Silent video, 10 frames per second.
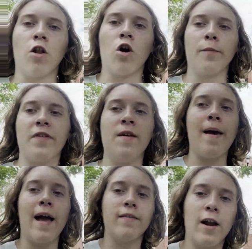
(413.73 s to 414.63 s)
RMC
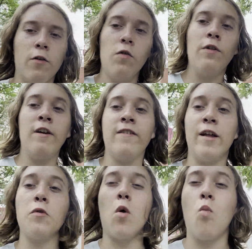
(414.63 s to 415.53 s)
back there. The only thing is that
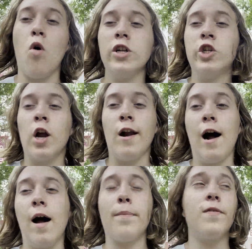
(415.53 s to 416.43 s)
it was on one train
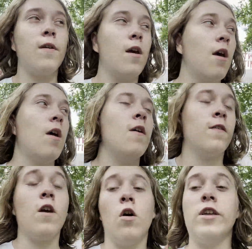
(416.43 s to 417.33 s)
ops.
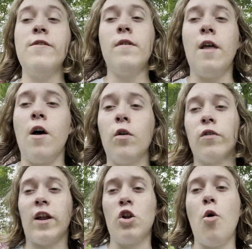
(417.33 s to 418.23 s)
So even though there
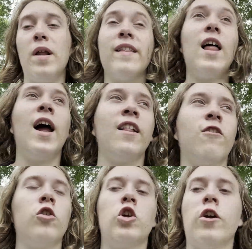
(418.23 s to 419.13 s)
was like nobody in line, it
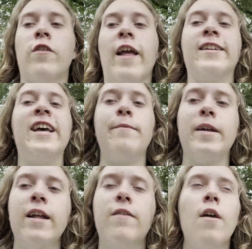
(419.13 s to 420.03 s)
still took us like 10
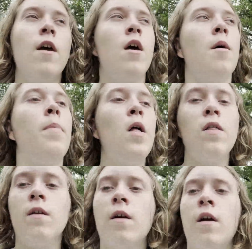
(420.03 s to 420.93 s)
minutes. But
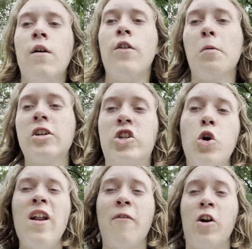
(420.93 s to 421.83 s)
there were
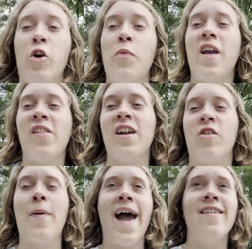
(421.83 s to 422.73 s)
two different groups that let
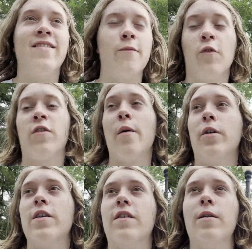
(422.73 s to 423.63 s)
us pass them for some
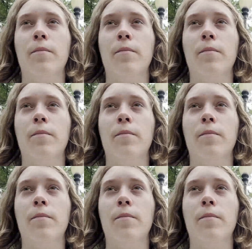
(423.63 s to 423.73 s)
reason.